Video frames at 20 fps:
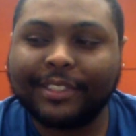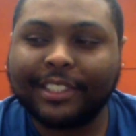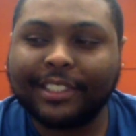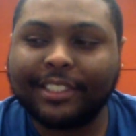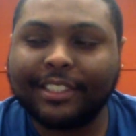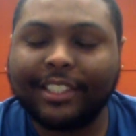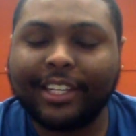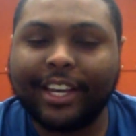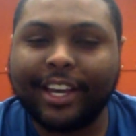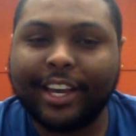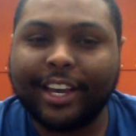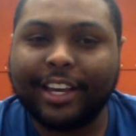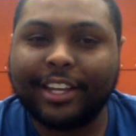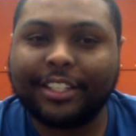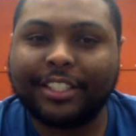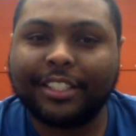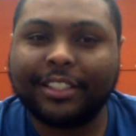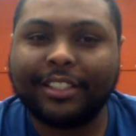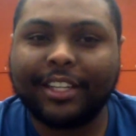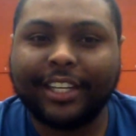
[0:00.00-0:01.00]
yeah,
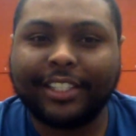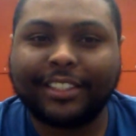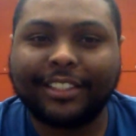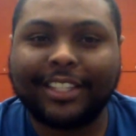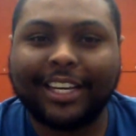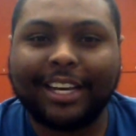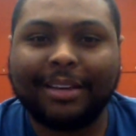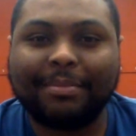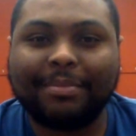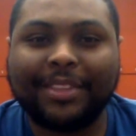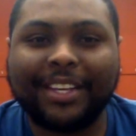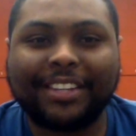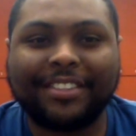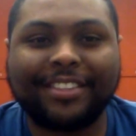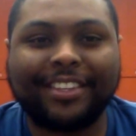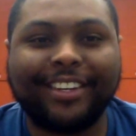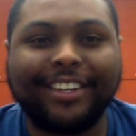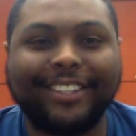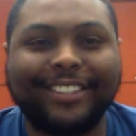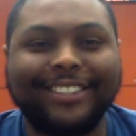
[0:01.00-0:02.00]
until next time. Thanks
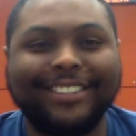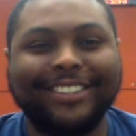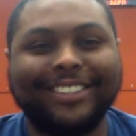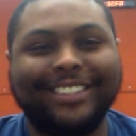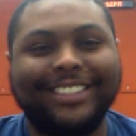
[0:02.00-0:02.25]
again.